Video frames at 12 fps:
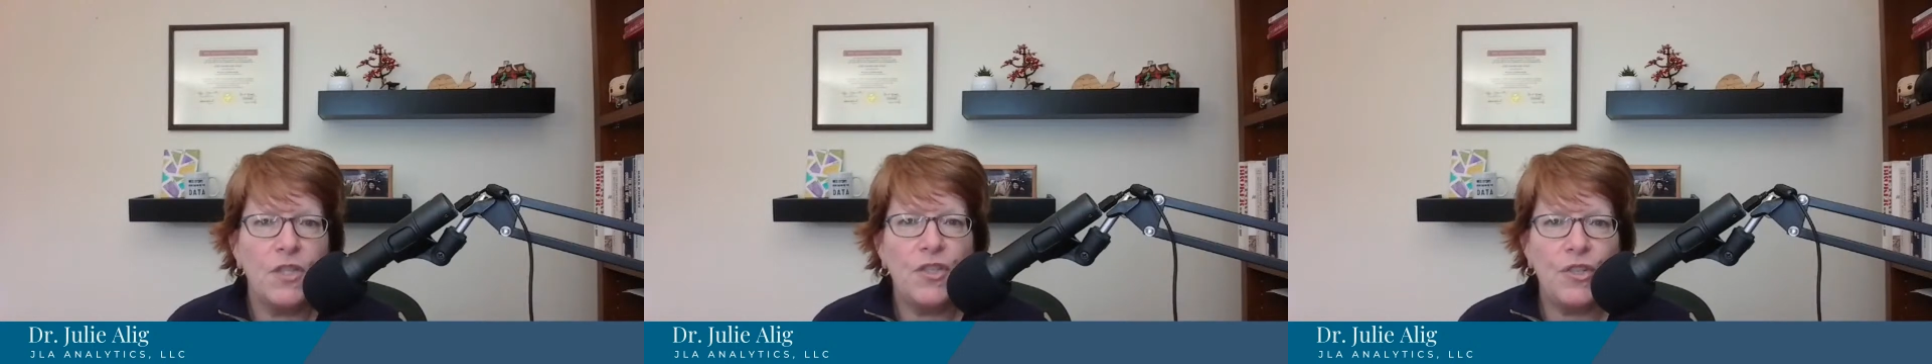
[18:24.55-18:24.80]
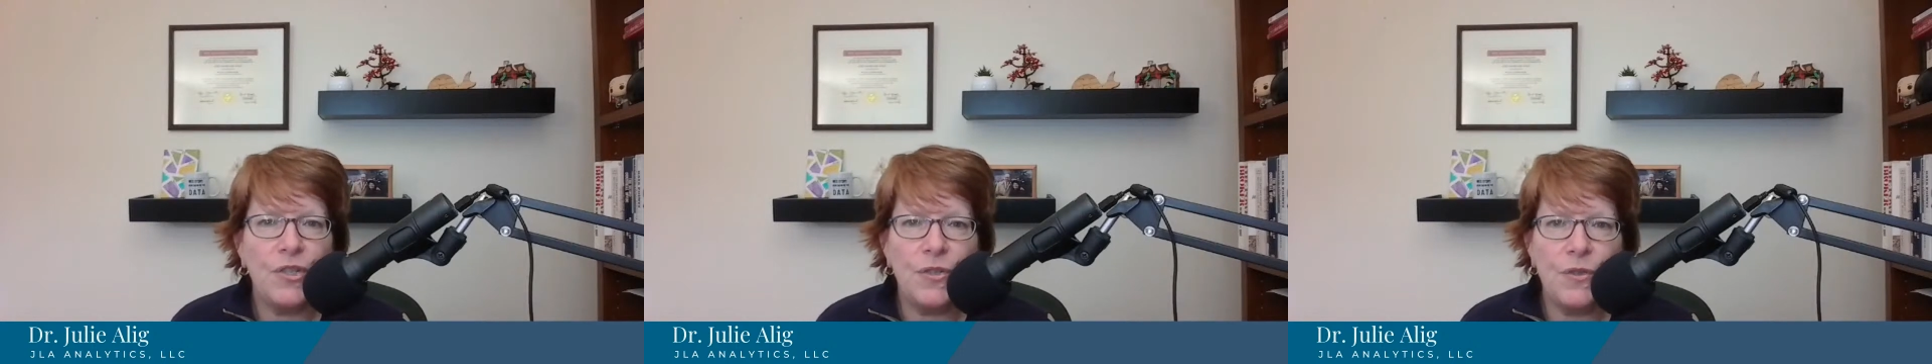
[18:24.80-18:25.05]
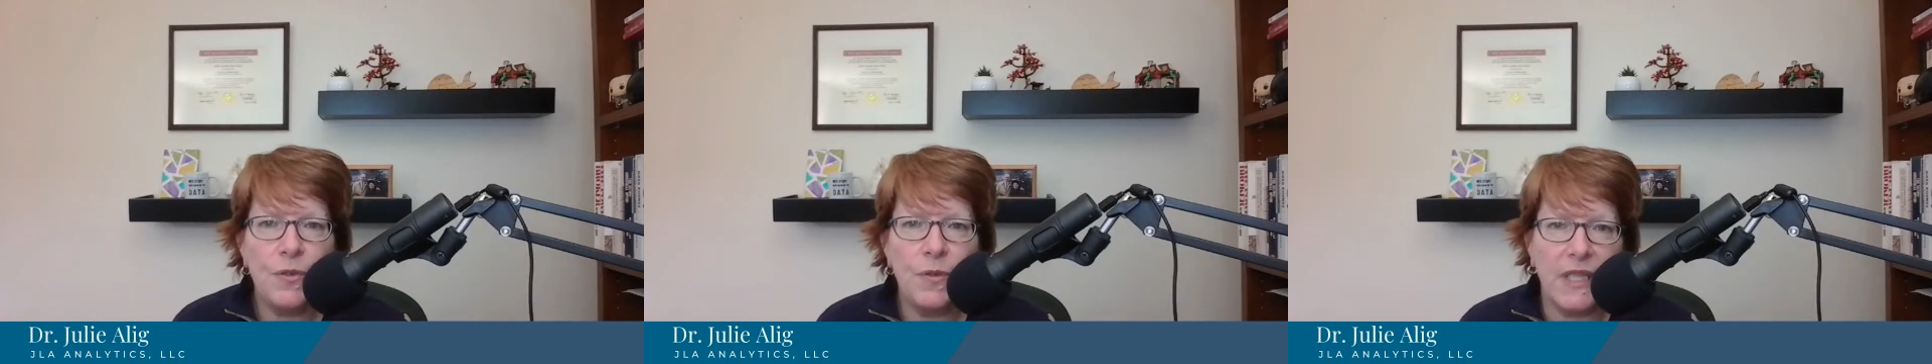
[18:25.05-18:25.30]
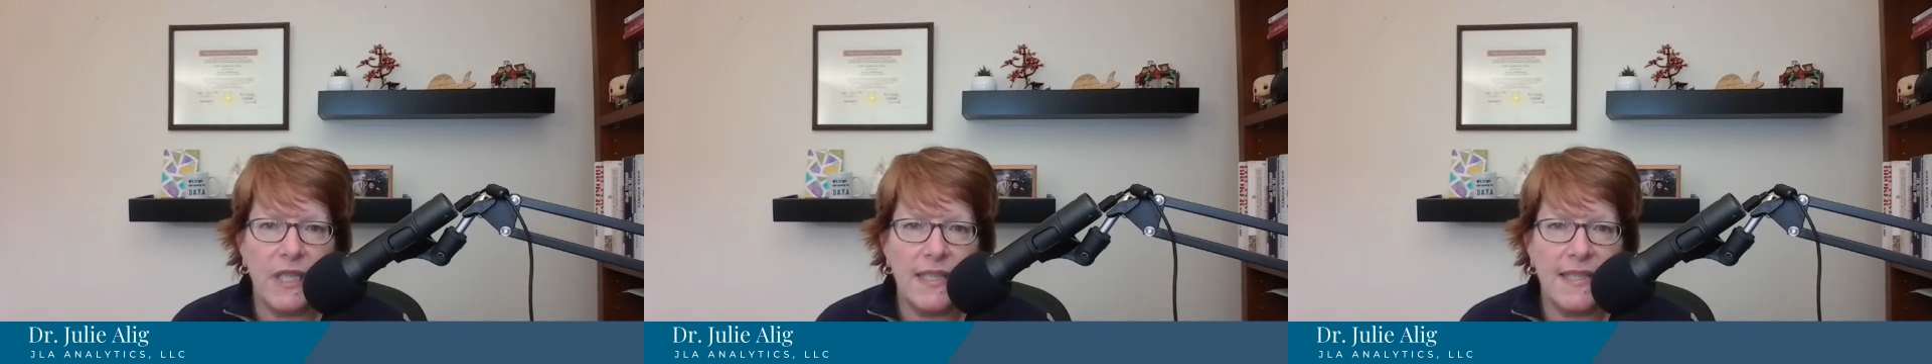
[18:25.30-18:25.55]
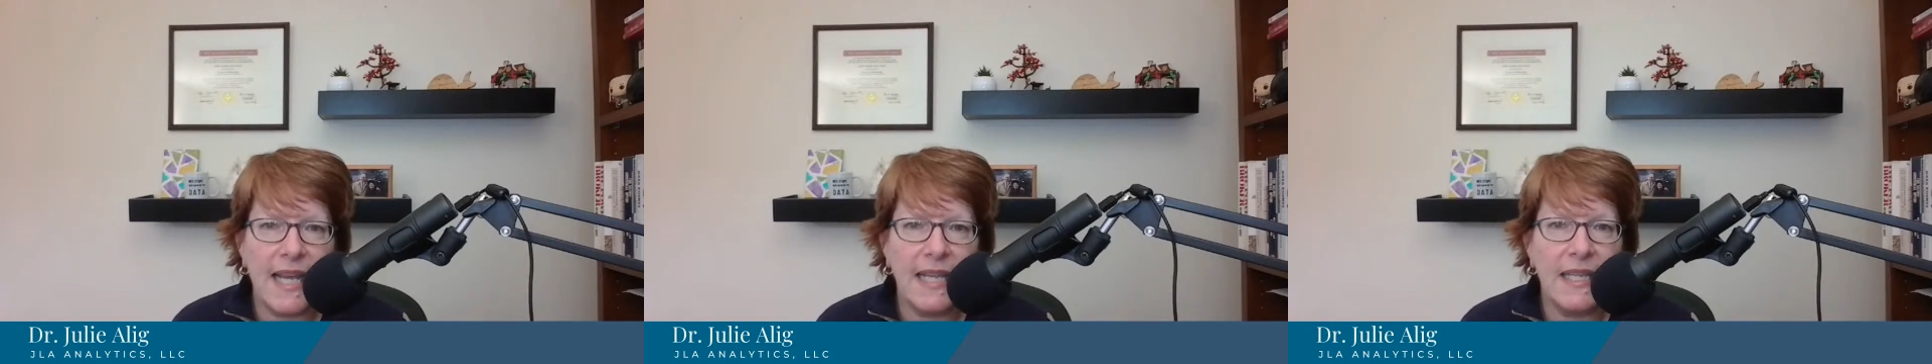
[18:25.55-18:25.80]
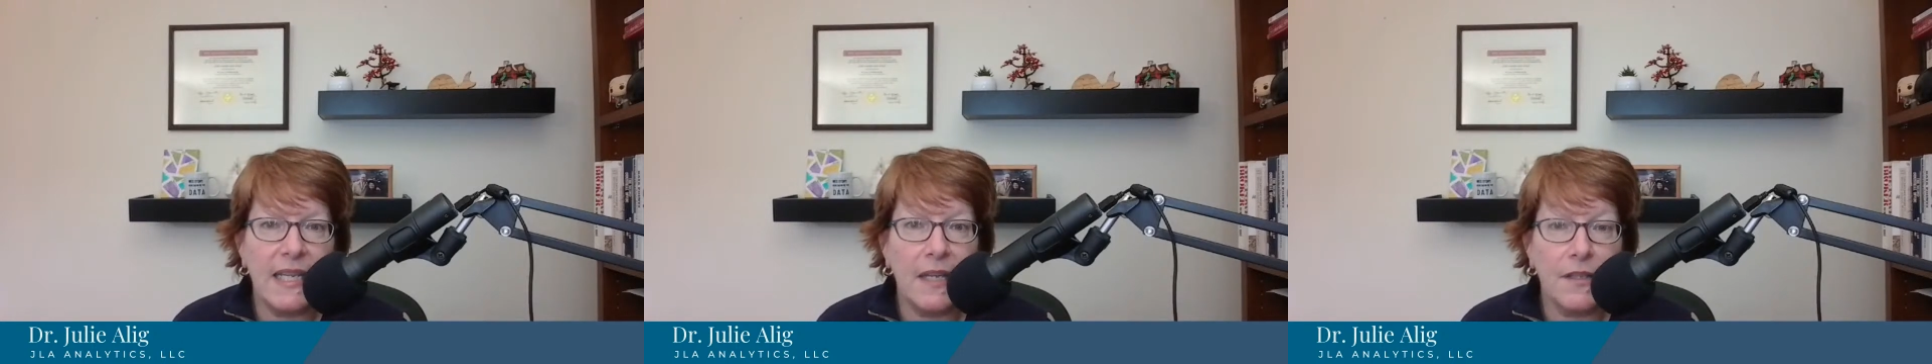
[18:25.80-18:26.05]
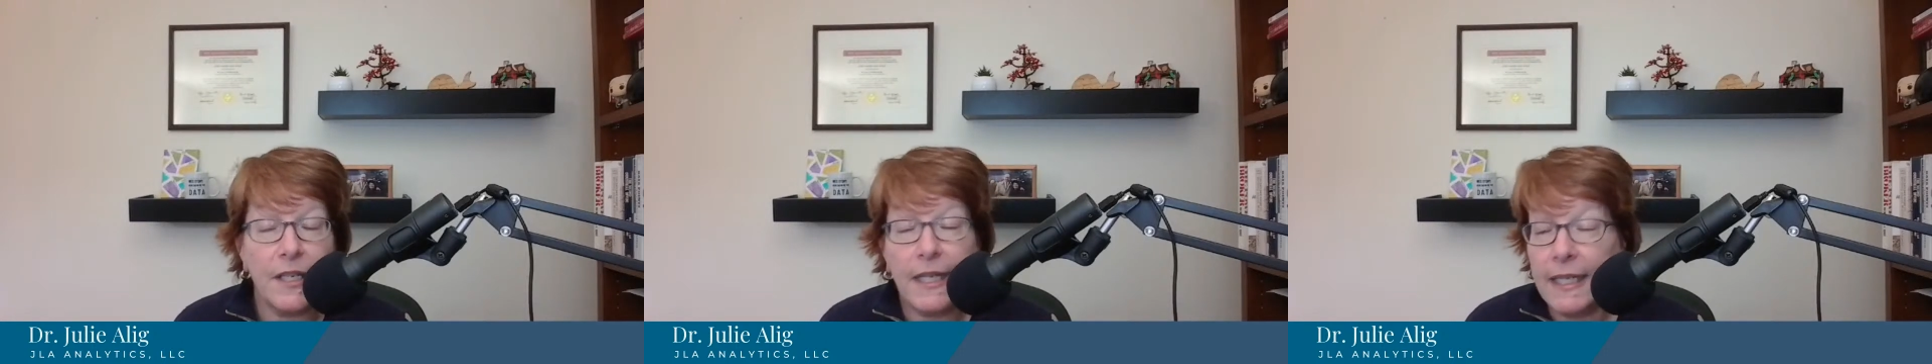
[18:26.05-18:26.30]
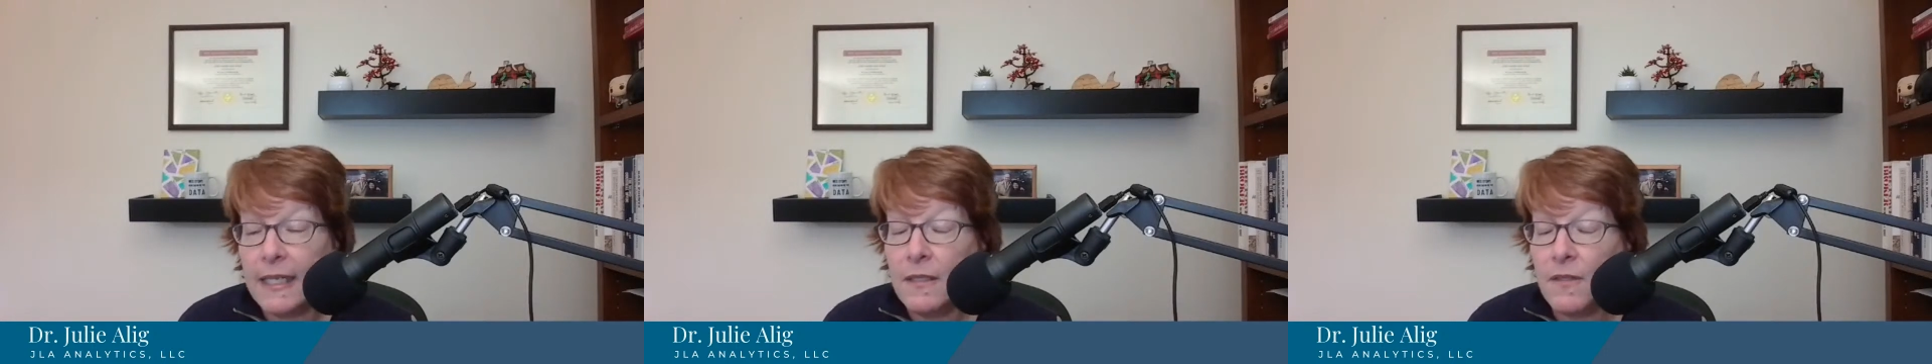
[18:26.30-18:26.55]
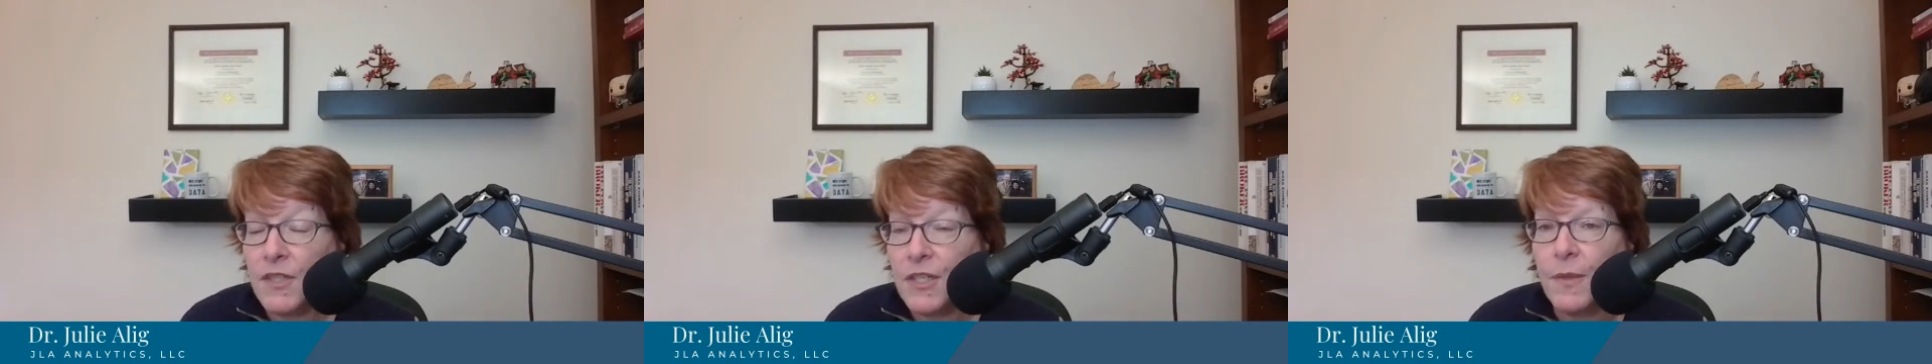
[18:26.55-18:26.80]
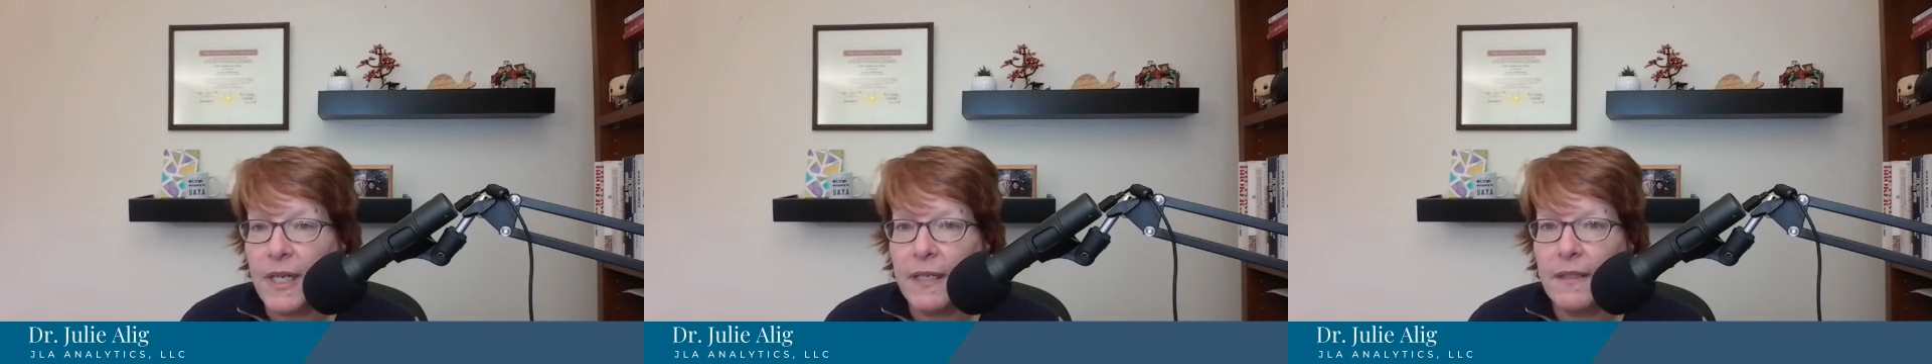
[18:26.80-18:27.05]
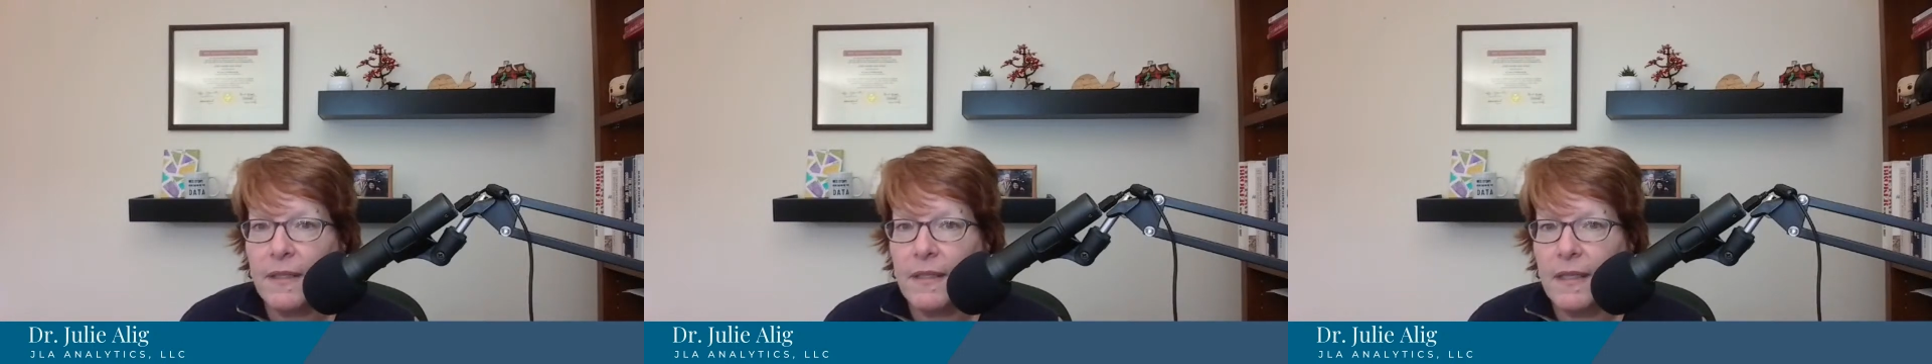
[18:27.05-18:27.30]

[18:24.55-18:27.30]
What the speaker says: do this, that, the other, and it'll do it.